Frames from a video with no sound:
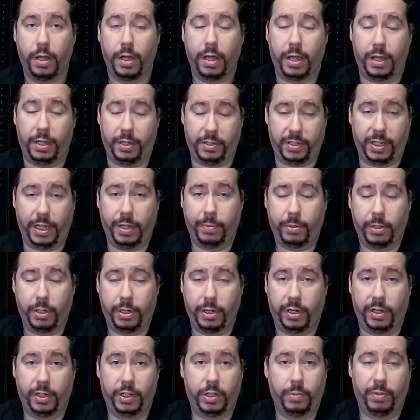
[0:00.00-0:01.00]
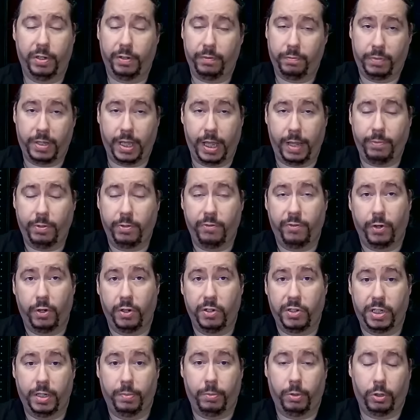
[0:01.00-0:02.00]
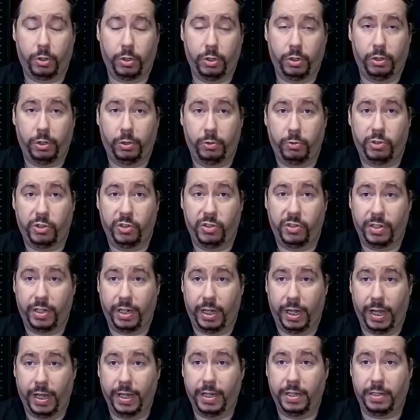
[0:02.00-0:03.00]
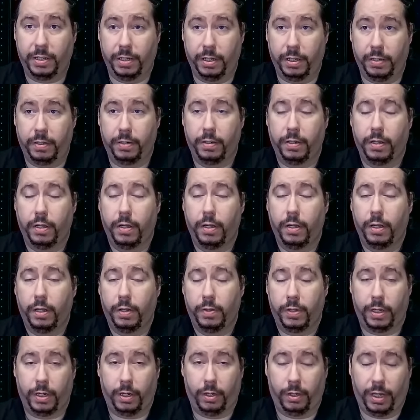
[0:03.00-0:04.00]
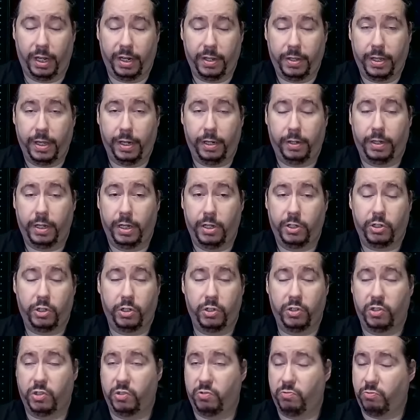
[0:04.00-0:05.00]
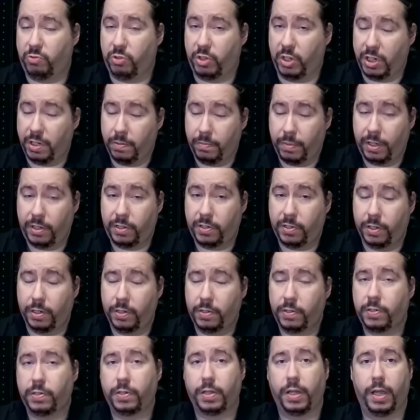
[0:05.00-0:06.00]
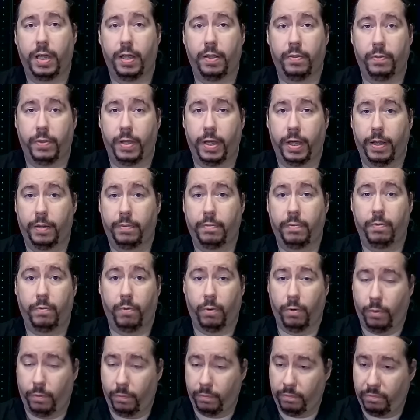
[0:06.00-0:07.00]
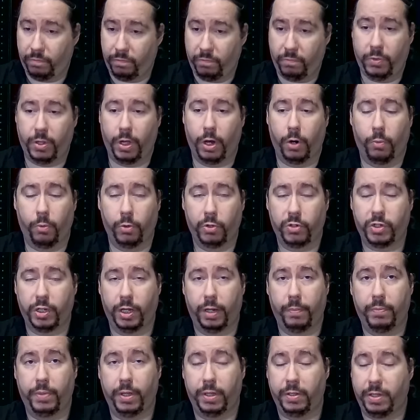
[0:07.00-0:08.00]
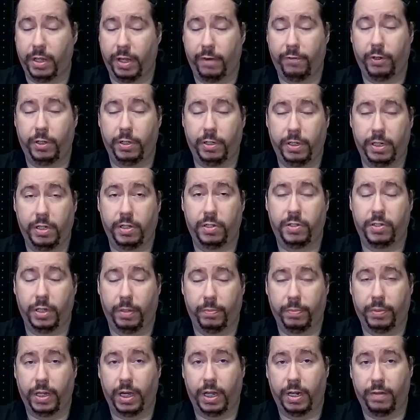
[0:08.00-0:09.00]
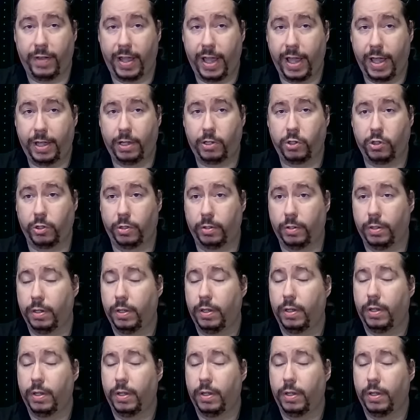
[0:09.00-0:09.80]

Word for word: examined the document and came to very similar conclusions that I did. That a lot of the allegations didn't make sense, and that there were some that definitely needed some kind of action.